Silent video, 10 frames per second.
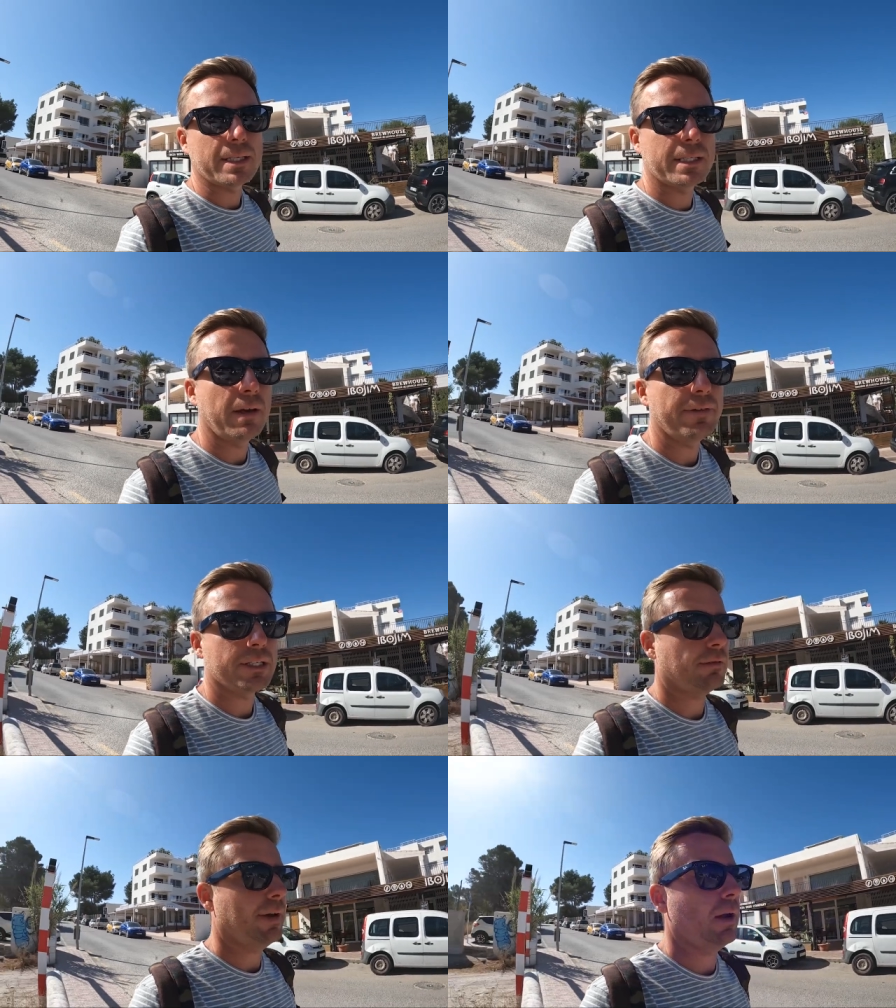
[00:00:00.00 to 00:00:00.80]

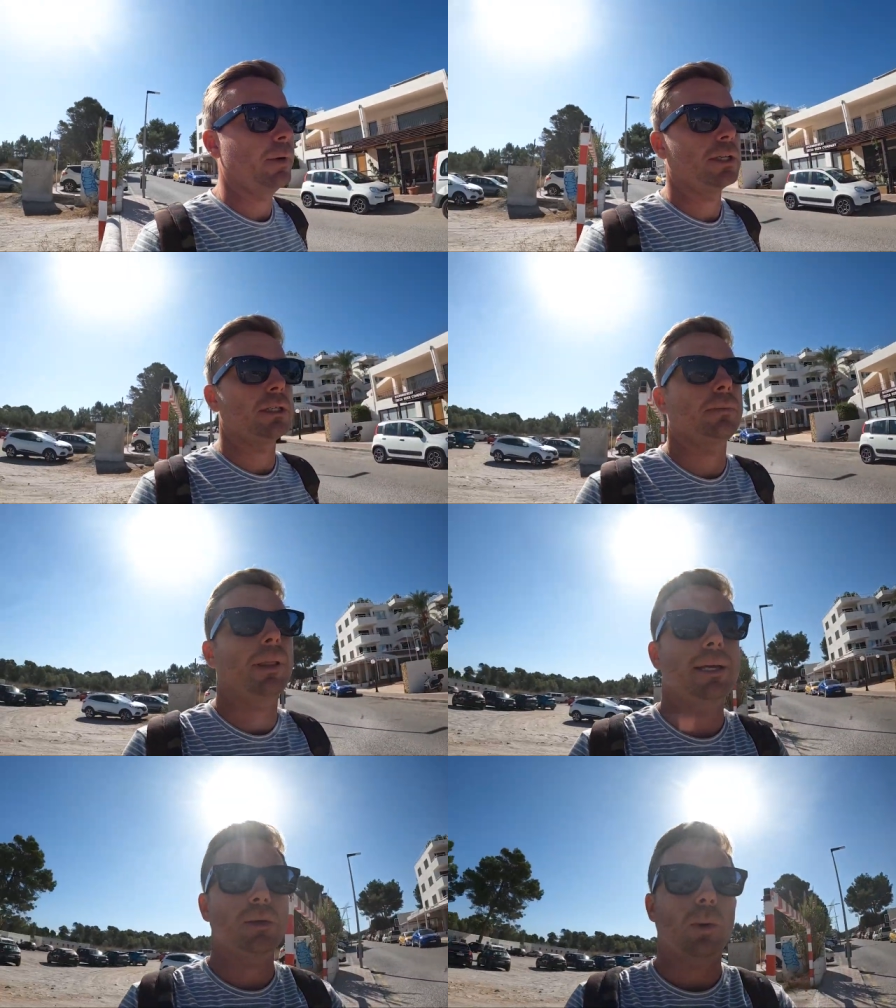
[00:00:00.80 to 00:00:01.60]
cerveceria, which is a
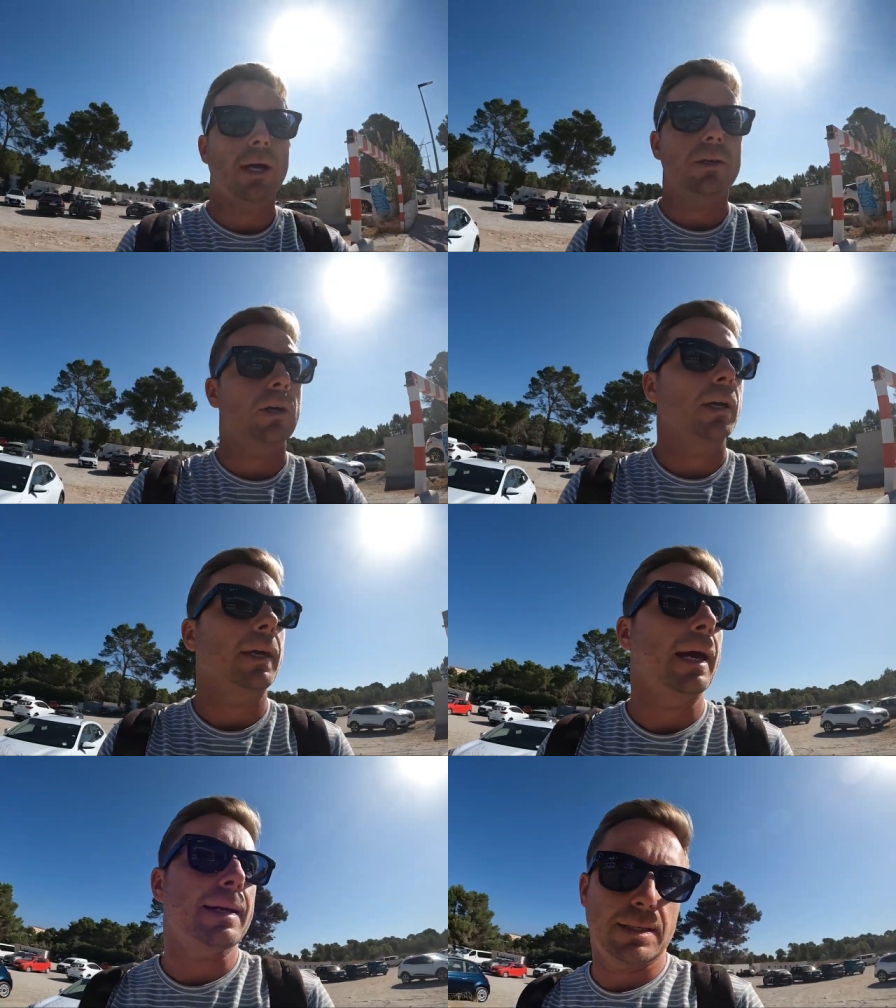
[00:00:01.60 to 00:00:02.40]
place where you can
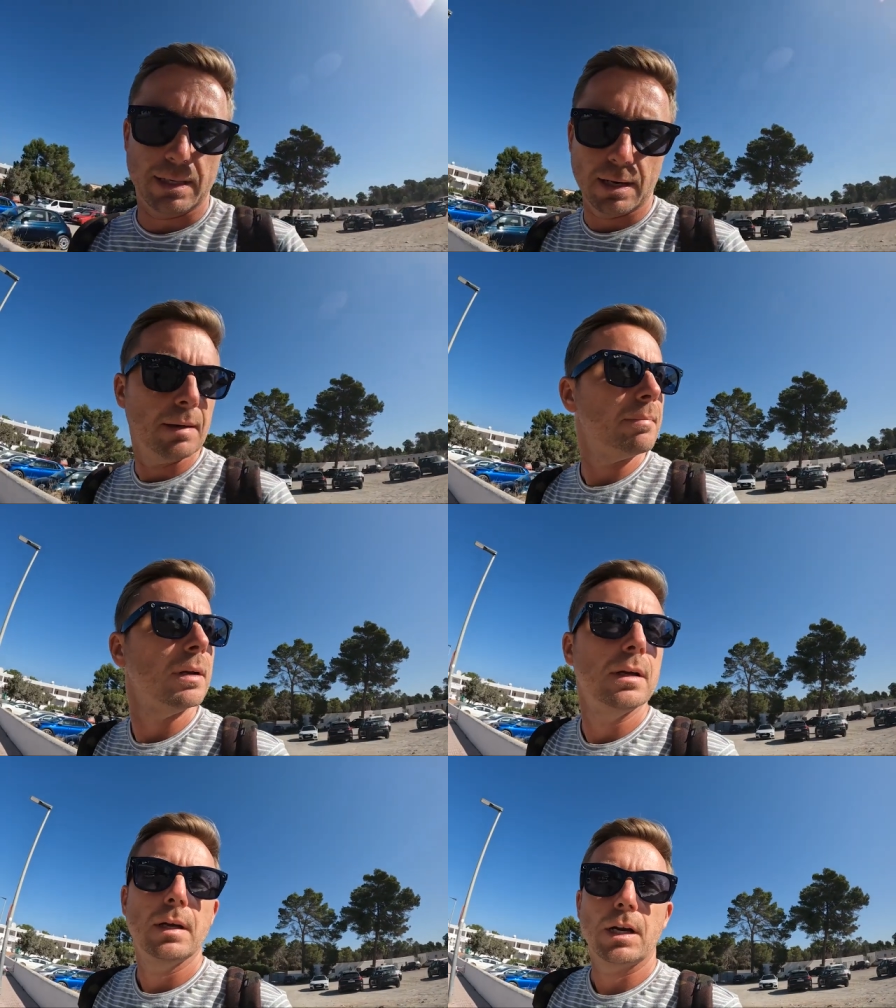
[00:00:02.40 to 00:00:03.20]
get
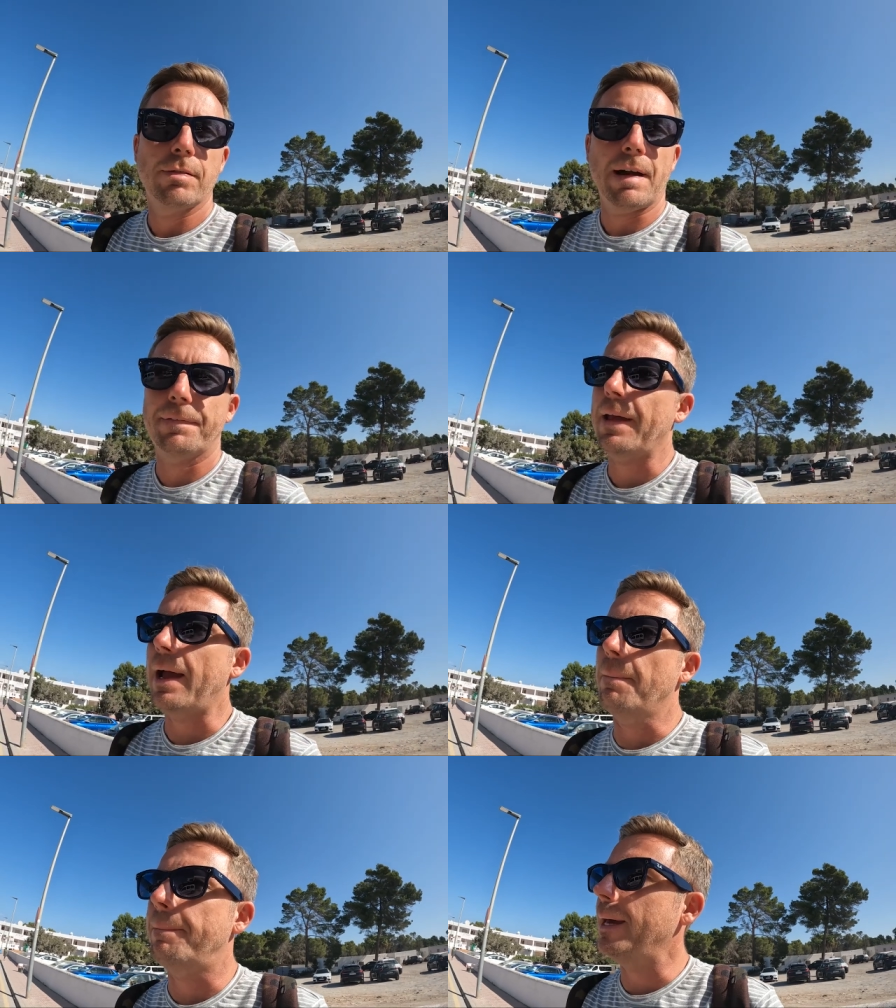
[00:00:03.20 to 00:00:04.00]
craft
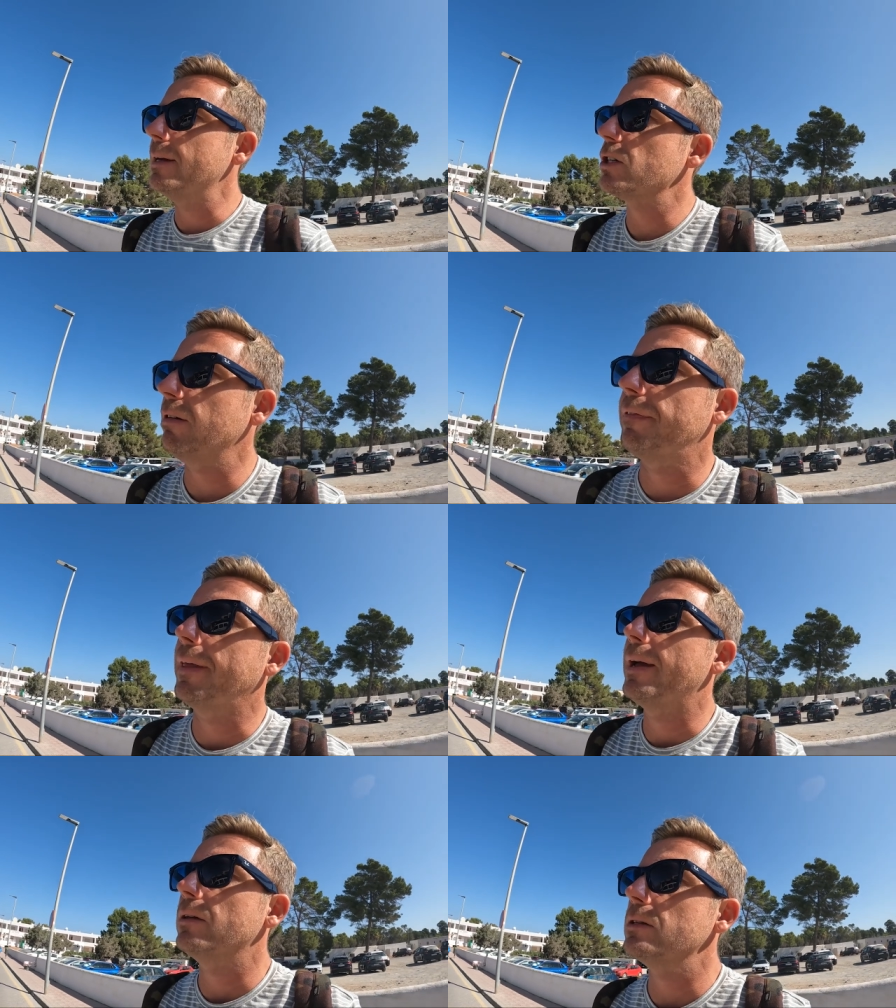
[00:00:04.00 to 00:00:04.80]
beers, craft
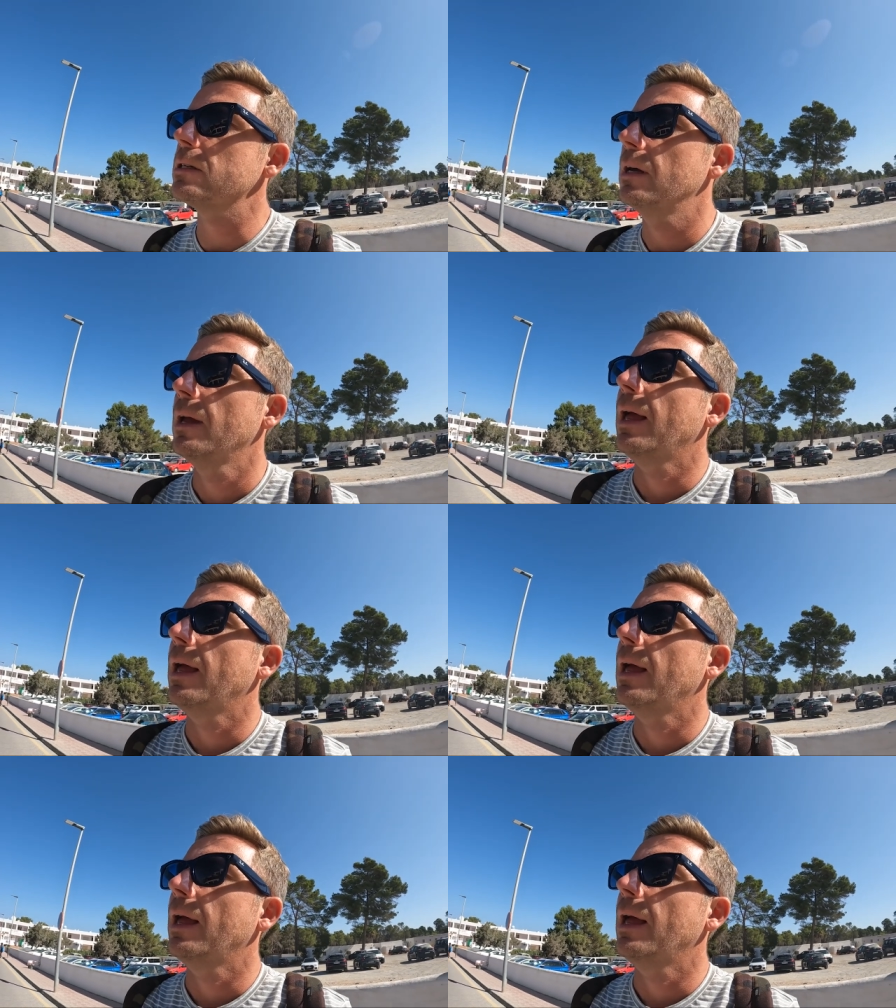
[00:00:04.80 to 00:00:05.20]
ales.